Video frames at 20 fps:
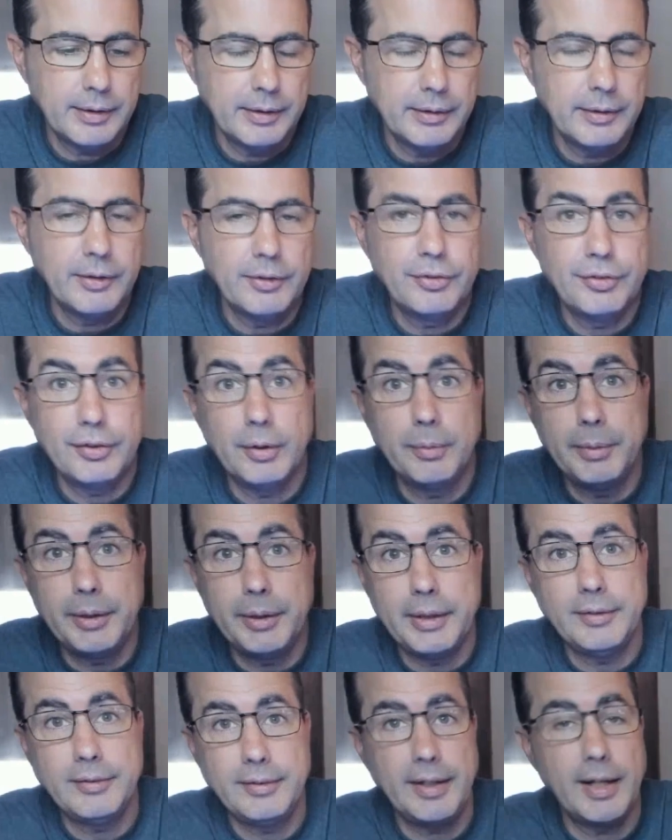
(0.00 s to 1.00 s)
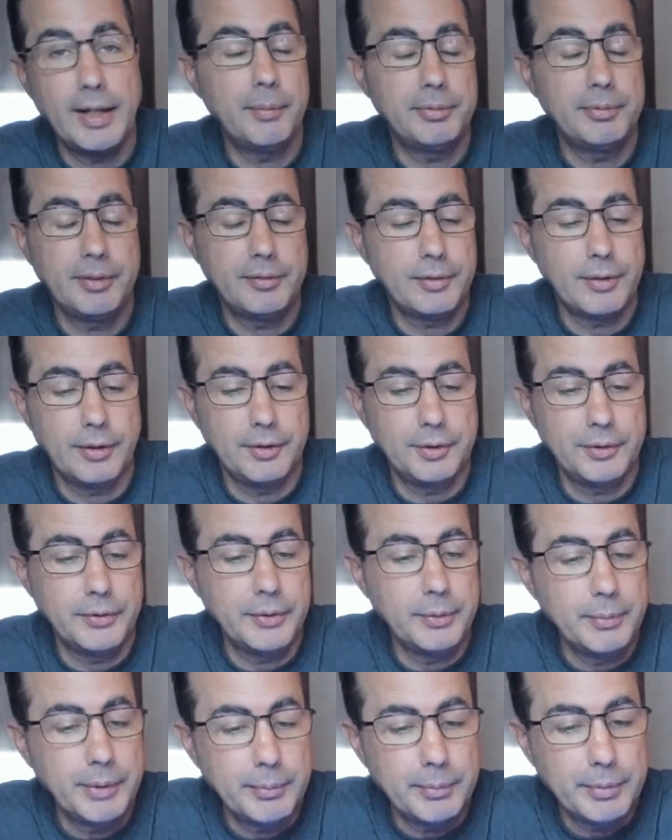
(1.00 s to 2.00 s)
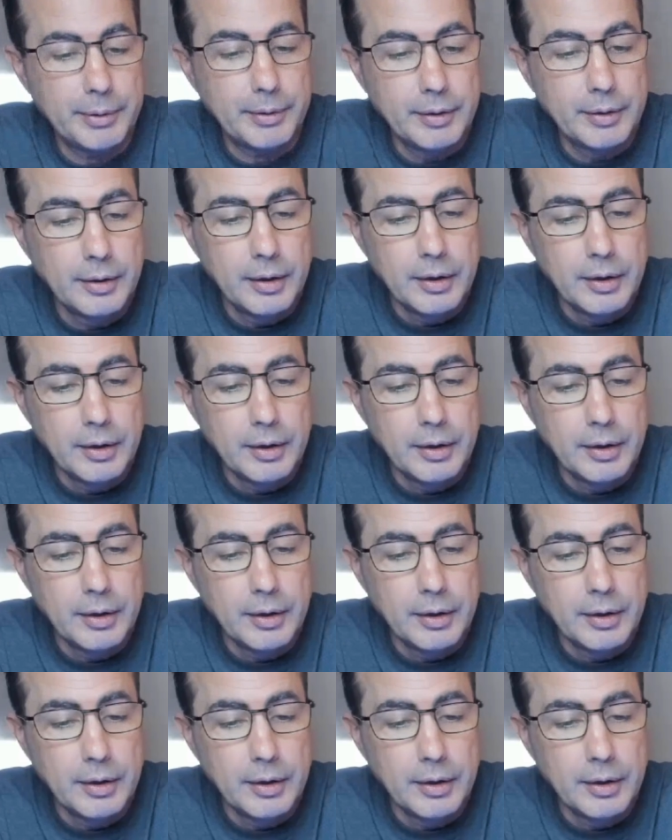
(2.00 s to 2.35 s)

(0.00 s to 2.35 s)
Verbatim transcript: there's so many steps it's hard to remember.